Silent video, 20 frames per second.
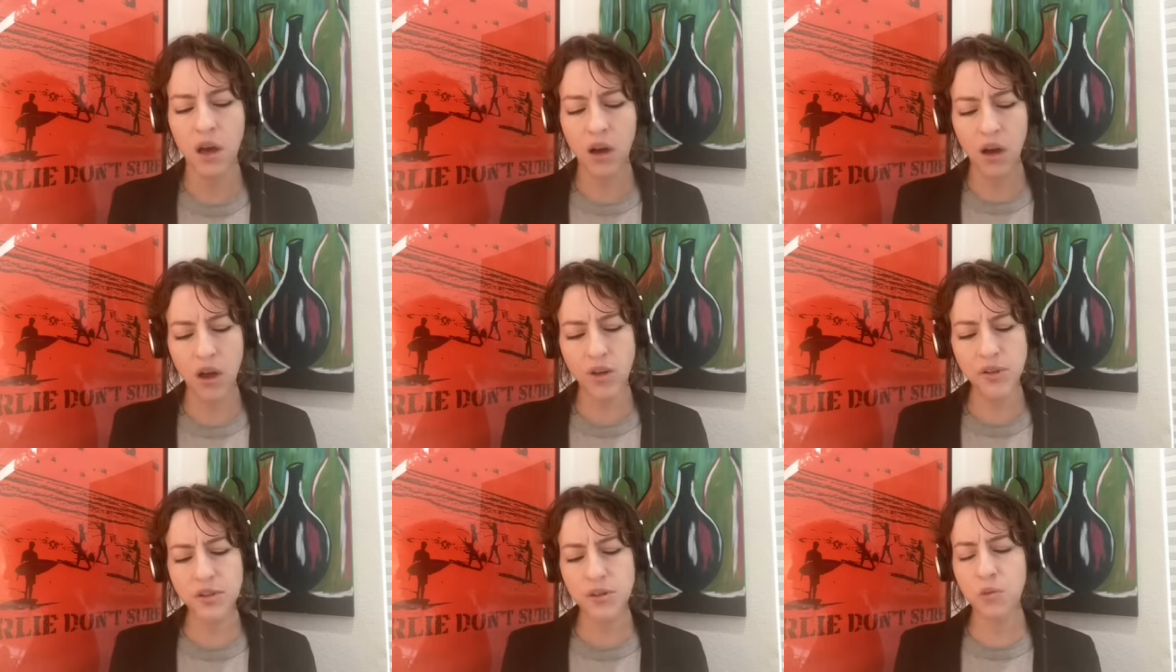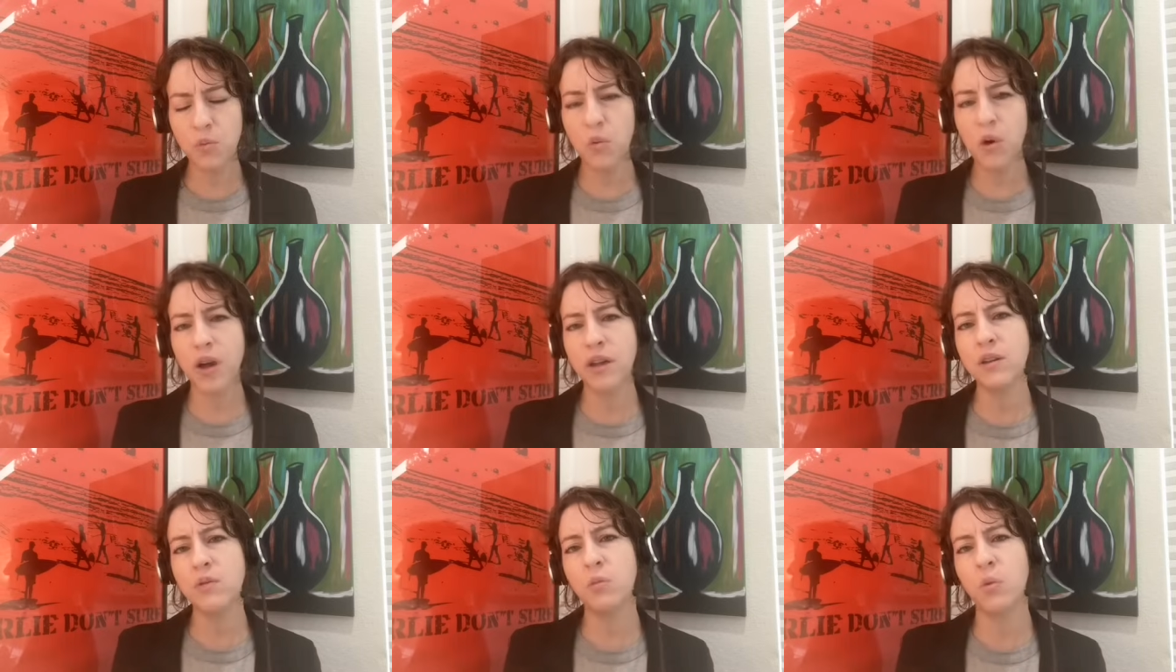Also,
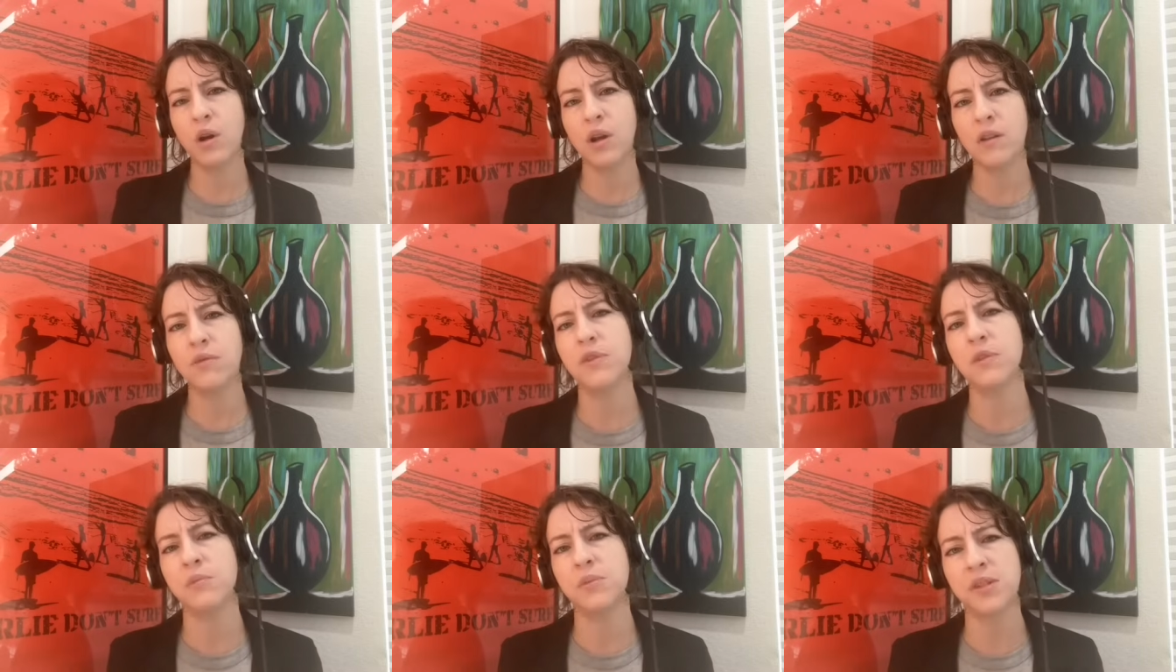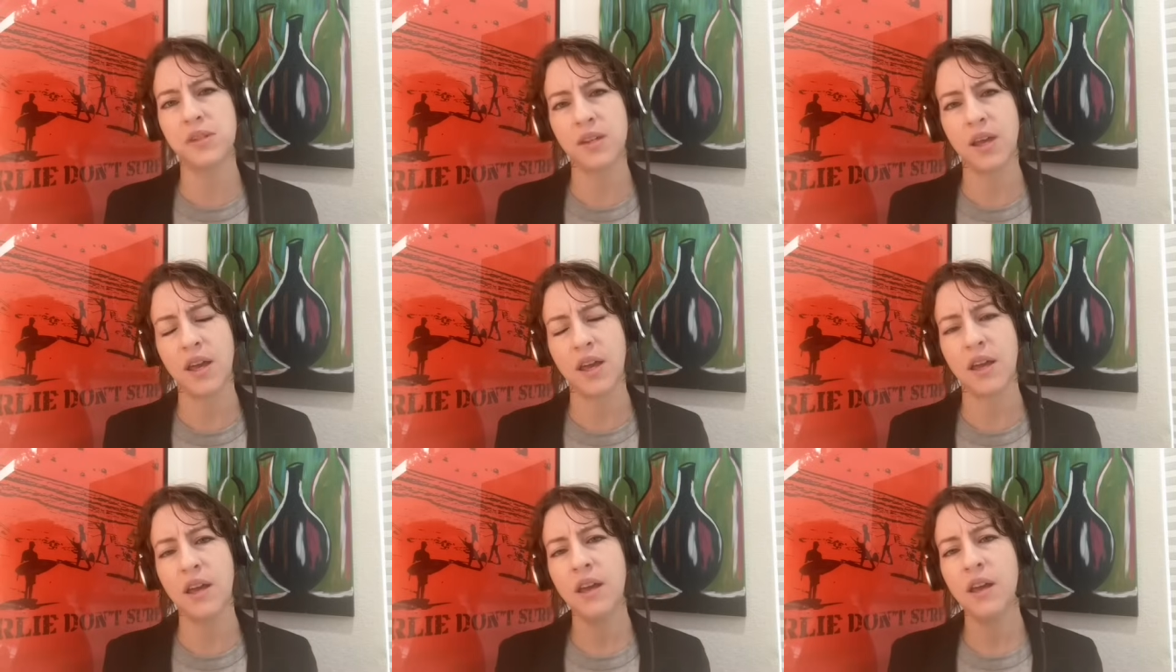why did one of them
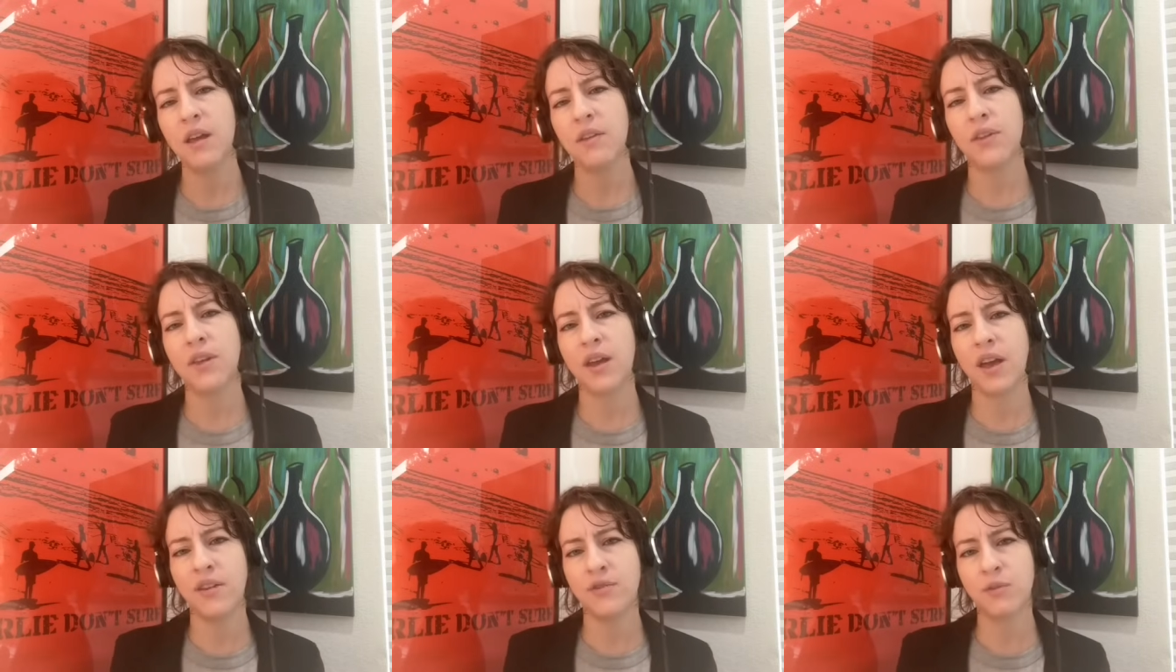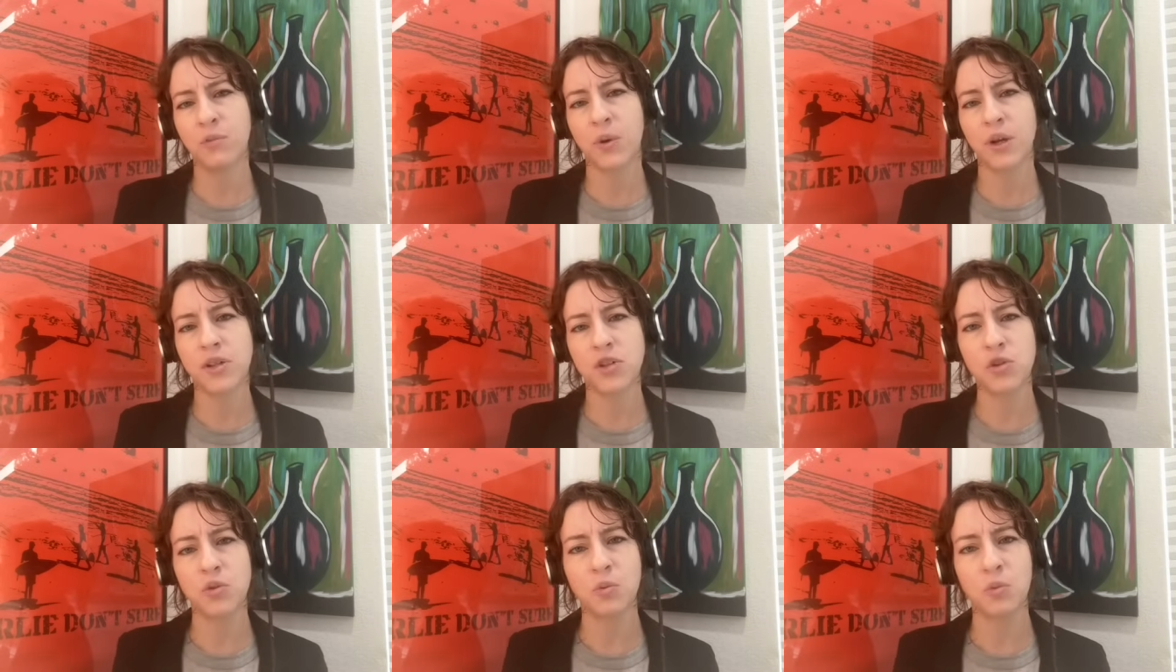say that Evan
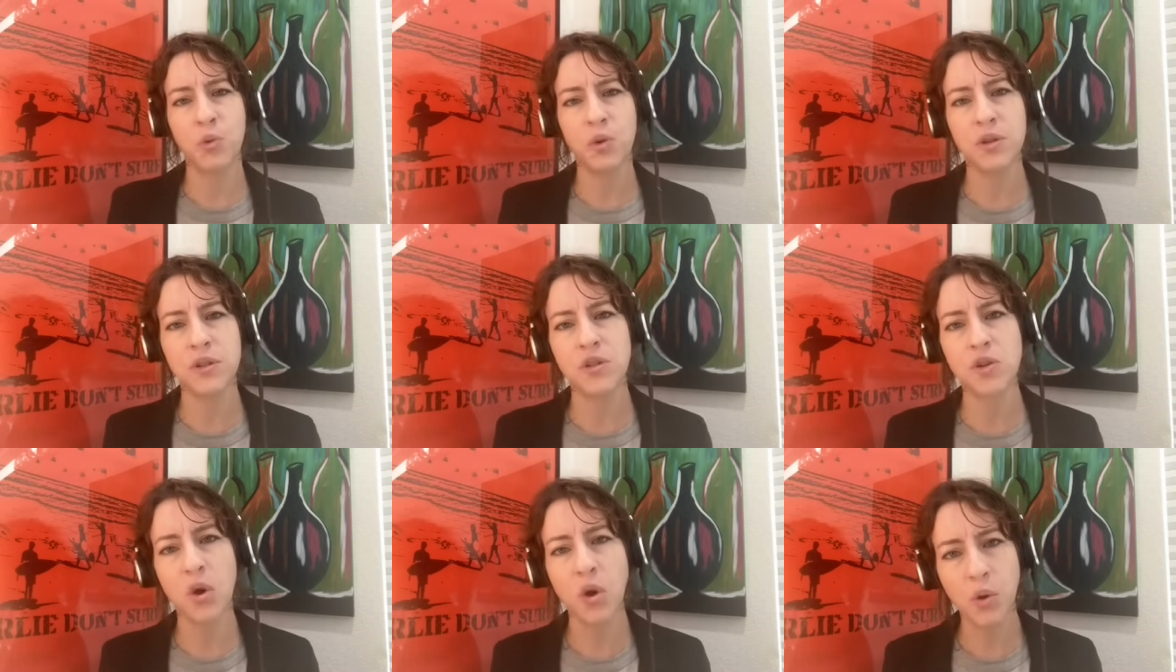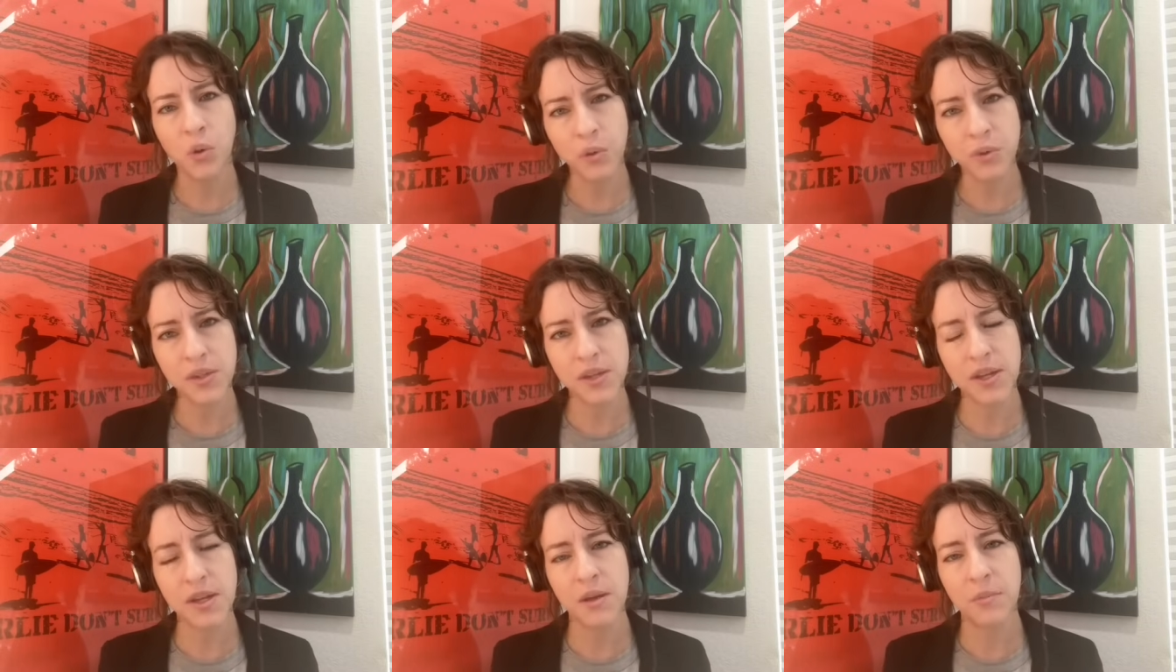Rachel Wood
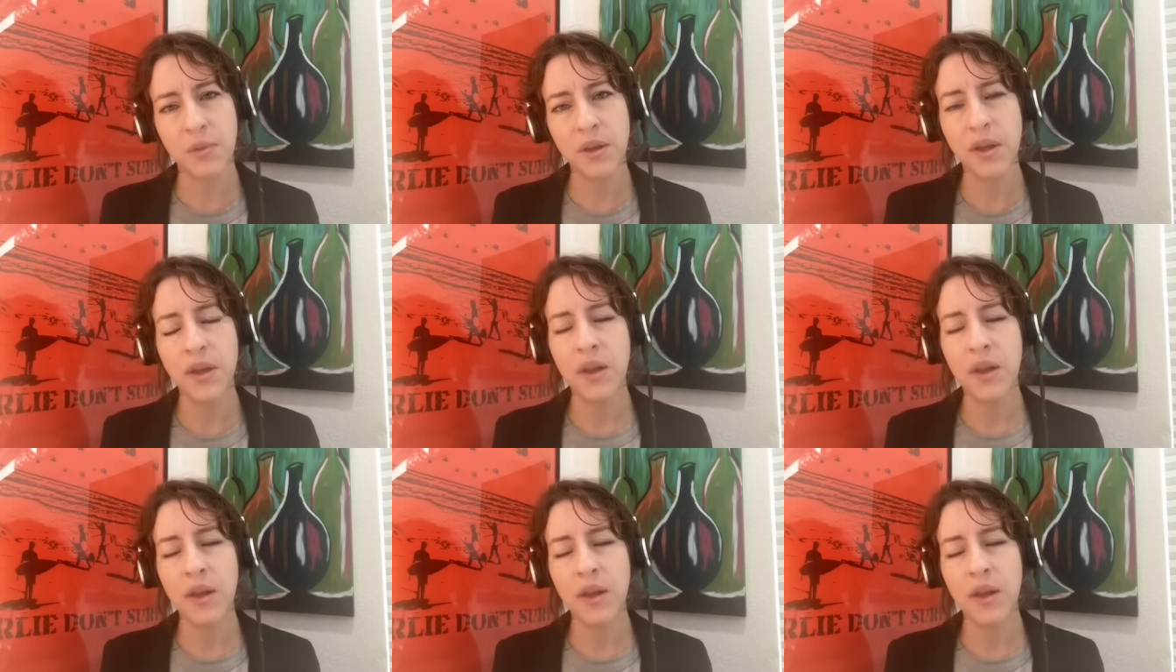told him